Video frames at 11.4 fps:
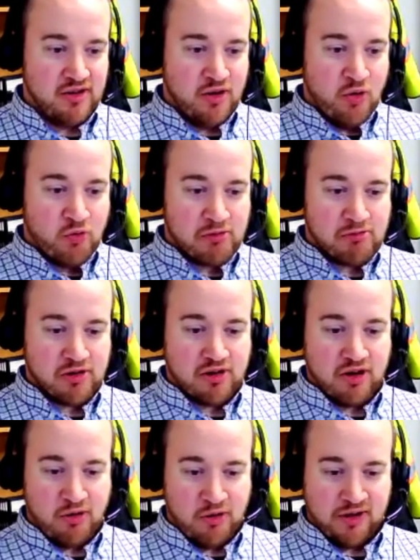We were
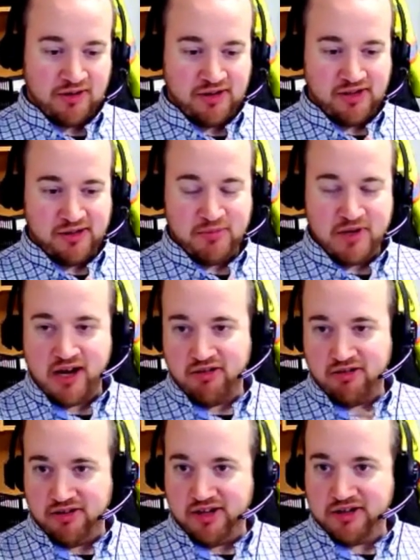going the
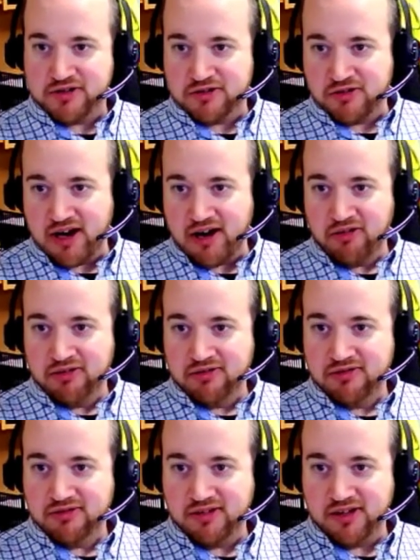battery electric route.
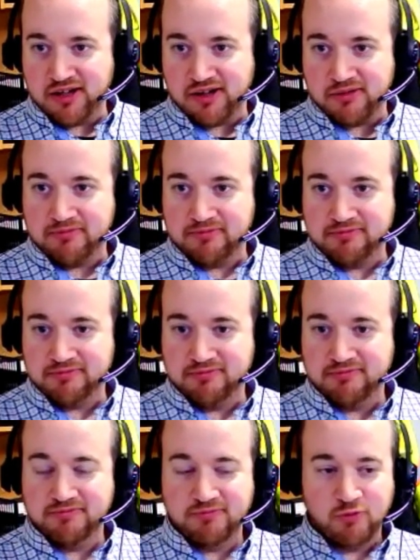Um,
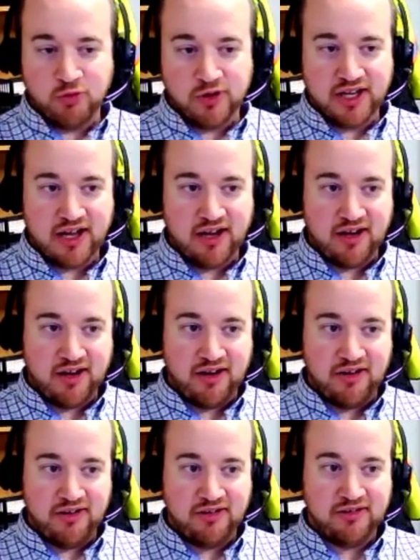we
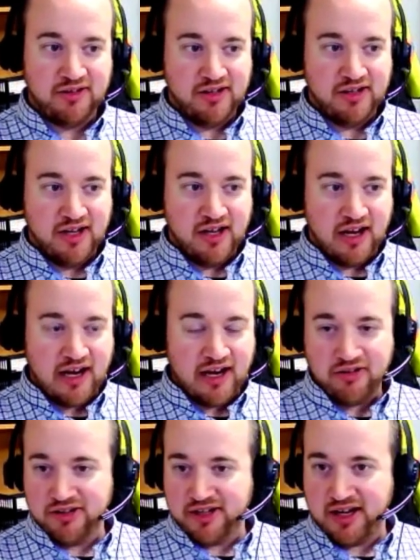had, I
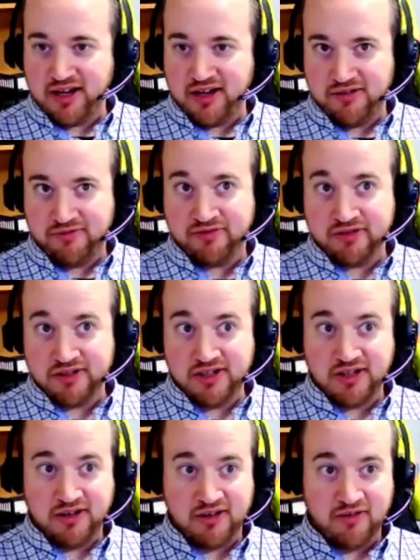only had a fleet
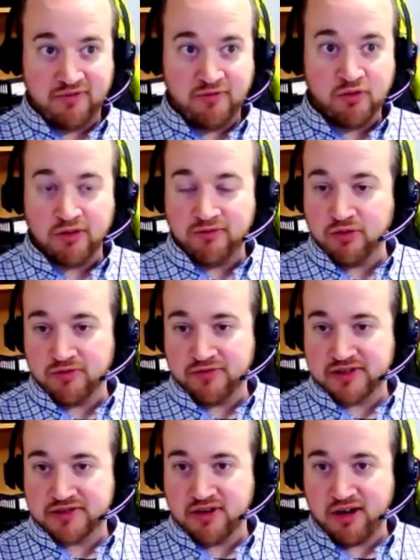of 44
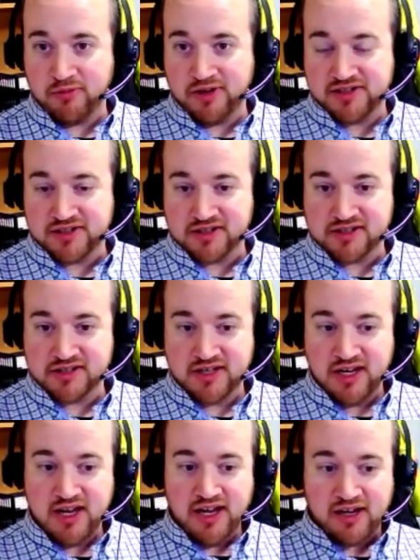fixed route buses,
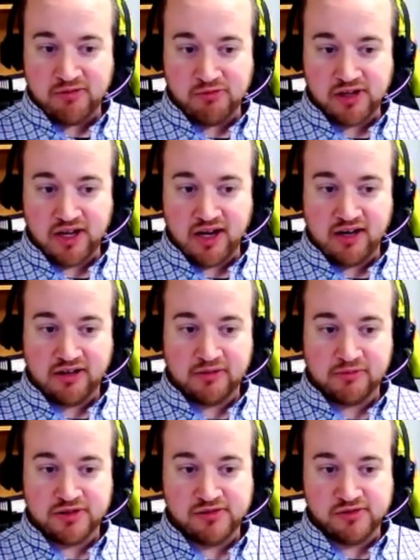and we got up
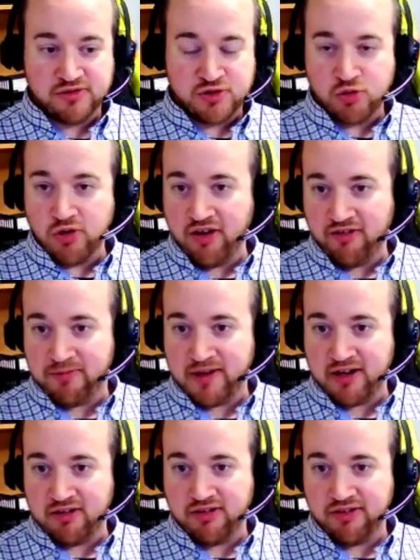to 12
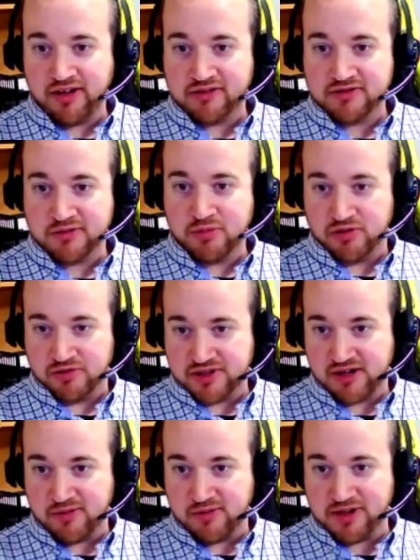battery electric
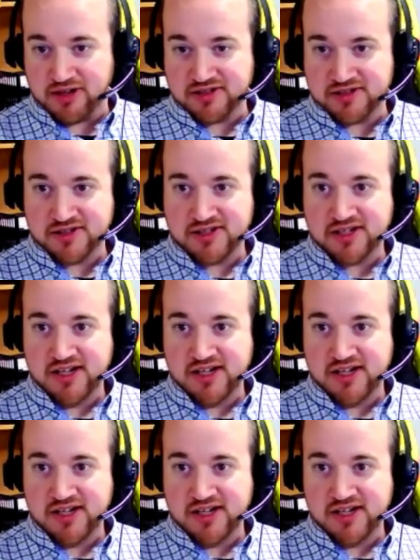Proterra buses.